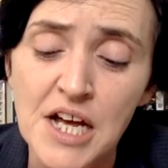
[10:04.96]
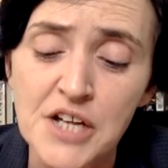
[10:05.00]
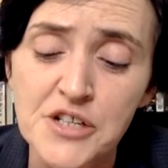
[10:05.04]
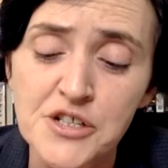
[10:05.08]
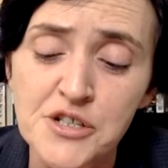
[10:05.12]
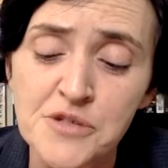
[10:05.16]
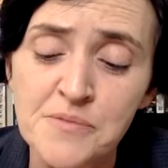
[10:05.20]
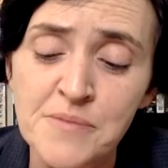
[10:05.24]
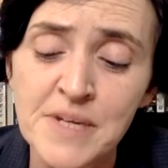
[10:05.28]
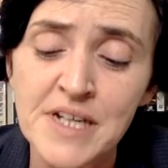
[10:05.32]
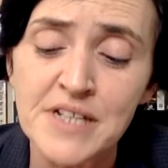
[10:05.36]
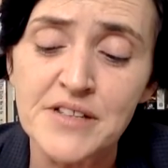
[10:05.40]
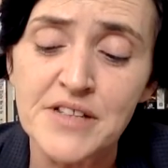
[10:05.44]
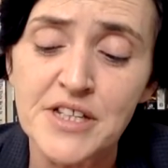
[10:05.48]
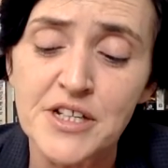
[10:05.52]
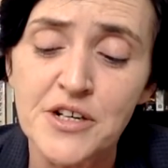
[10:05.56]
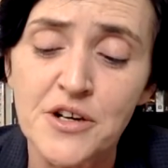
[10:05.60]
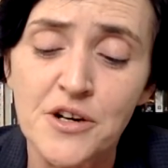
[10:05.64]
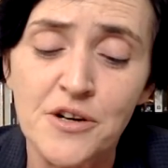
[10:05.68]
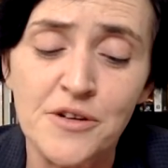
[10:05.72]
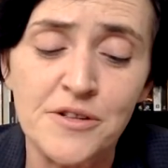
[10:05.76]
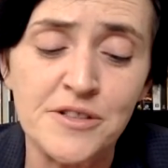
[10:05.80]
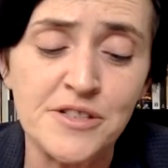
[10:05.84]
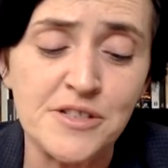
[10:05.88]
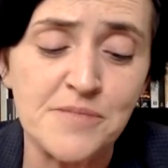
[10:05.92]
To meet the
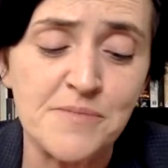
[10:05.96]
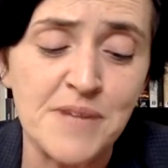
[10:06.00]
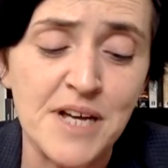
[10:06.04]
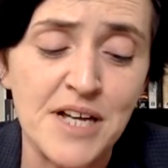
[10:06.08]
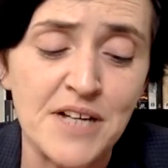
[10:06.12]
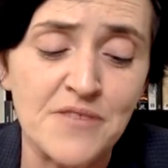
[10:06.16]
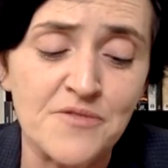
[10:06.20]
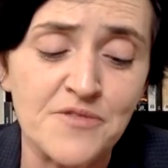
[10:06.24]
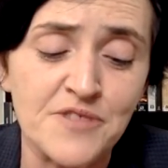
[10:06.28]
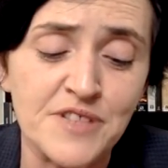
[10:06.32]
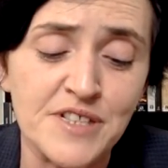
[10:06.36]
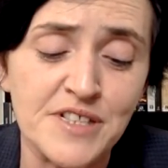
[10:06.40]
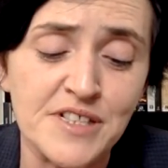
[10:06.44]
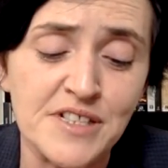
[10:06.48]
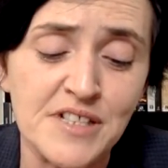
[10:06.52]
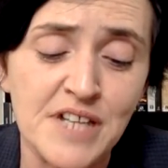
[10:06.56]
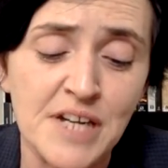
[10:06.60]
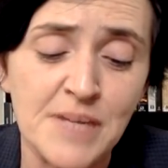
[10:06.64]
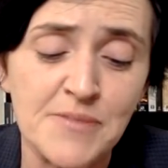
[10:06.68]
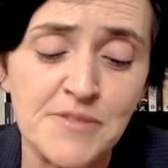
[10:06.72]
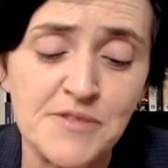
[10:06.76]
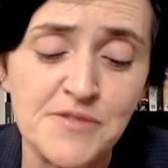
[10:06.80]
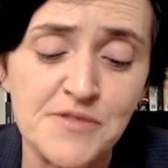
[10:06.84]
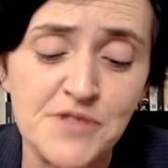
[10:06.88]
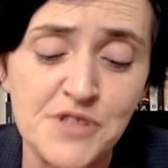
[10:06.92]
current demand for these
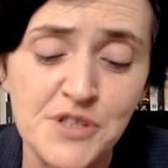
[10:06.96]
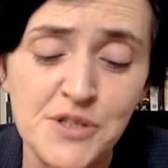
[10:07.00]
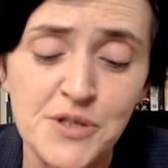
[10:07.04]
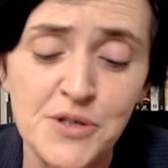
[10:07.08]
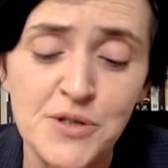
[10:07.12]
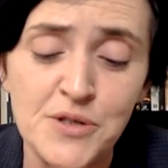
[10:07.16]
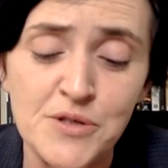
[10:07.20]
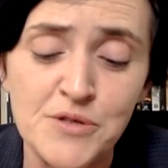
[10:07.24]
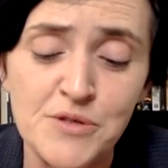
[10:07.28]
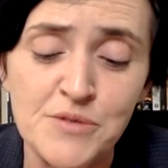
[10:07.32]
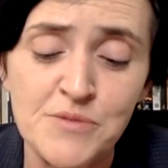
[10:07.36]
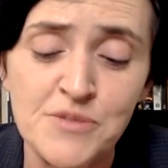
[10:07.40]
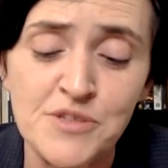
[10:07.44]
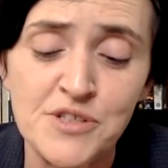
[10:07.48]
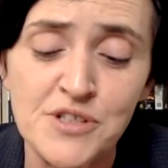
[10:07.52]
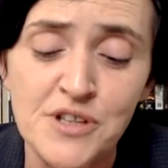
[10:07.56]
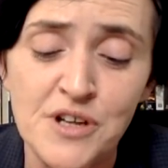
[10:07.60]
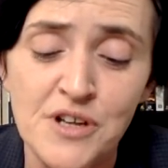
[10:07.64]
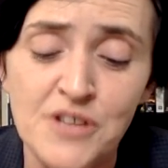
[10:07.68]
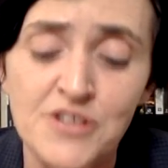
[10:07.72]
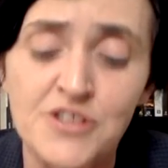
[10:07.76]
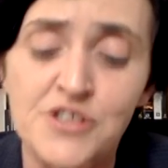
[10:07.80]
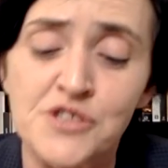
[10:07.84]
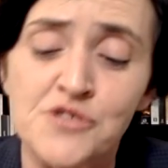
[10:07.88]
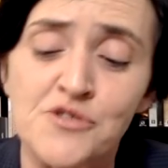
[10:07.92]
types of schools, we must
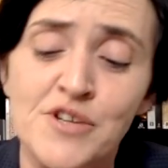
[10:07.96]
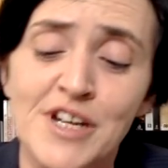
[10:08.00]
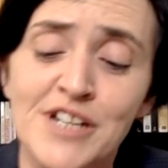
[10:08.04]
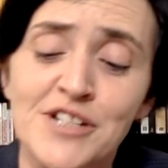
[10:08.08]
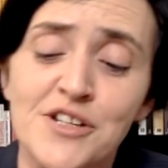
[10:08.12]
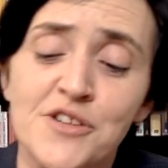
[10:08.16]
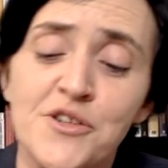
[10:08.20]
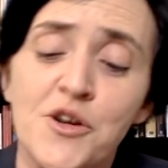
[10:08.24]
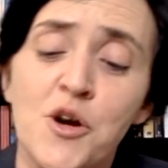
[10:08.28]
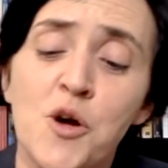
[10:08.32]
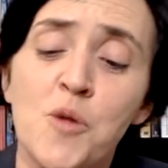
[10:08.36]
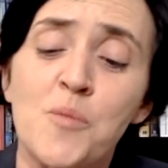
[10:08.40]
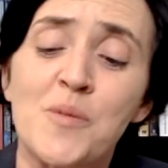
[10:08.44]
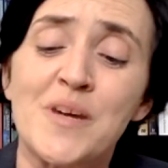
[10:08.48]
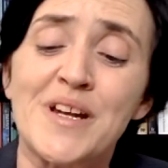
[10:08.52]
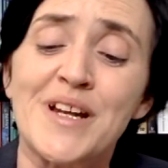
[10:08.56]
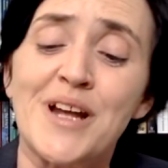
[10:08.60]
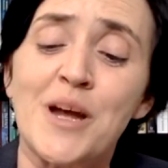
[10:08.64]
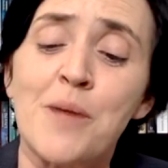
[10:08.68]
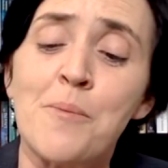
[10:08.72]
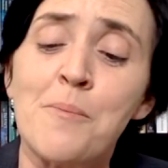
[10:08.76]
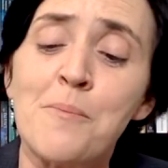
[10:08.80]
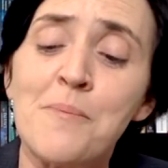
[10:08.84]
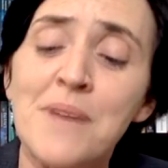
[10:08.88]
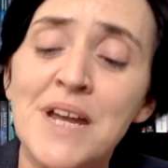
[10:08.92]
concentrate on
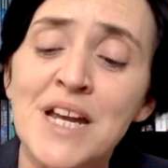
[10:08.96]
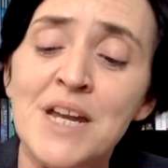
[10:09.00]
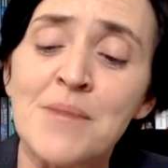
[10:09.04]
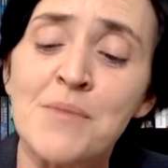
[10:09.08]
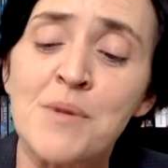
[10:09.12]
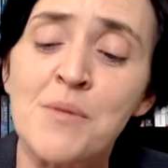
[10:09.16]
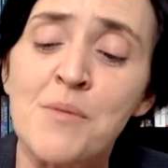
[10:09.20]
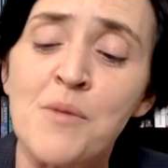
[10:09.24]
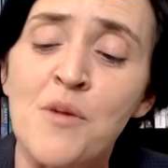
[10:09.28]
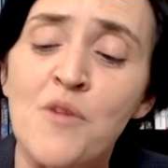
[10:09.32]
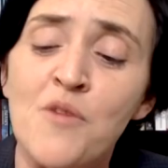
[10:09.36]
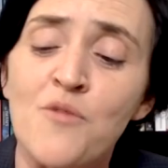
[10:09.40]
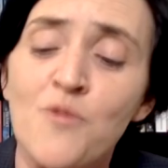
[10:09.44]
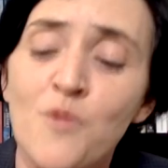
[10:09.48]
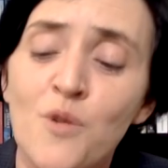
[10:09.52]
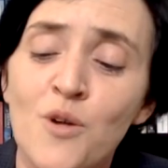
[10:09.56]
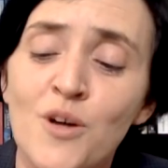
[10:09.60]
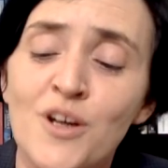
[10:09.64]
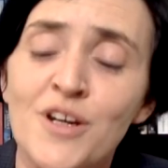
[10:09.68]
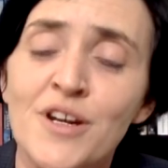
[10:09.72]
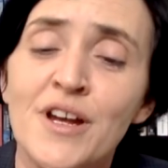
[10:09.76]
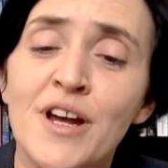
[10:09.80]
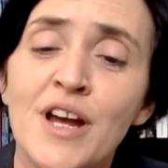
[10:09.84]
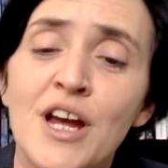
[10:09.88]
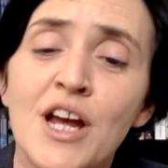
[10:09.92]
opening a minimum of
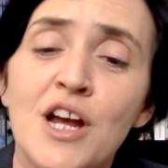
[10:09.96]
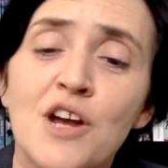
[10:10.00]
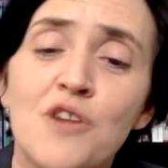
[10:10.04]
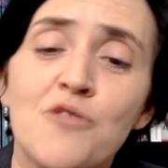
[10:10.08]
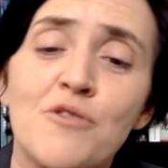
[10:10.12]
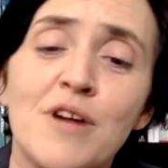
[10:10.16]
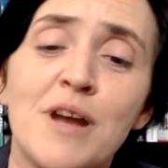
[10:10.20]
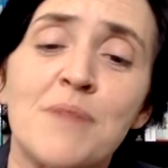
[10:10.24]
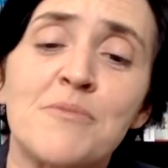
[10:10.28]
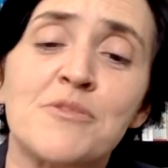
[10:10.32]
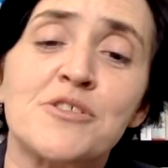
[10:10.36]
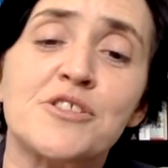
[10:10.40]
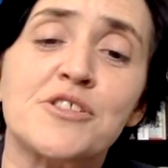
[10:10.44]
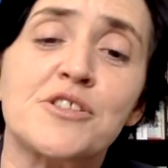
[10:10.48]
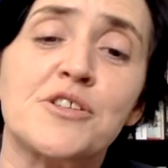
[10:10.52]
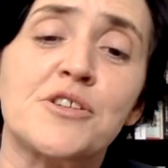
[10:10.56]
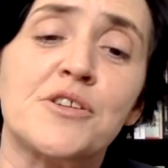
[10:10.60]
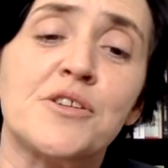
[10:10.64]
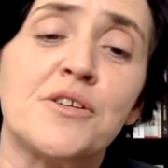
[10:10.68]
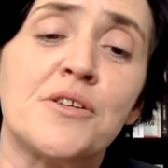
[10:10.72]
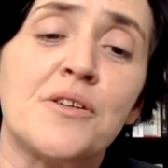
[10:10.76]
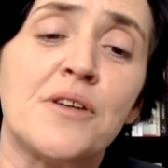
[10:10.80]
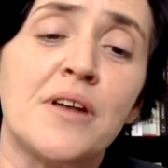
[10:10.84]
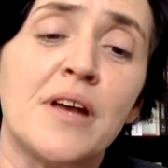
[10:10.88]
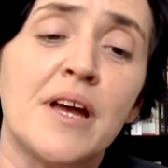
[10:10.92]
one grammar
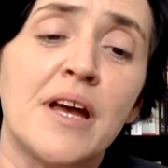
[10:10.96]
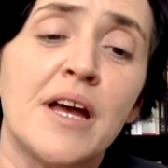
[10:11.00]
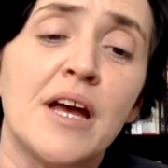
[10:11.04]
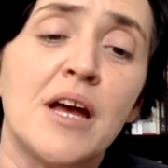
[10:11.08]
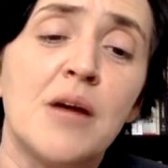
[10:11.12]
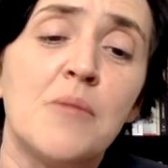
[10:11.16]
school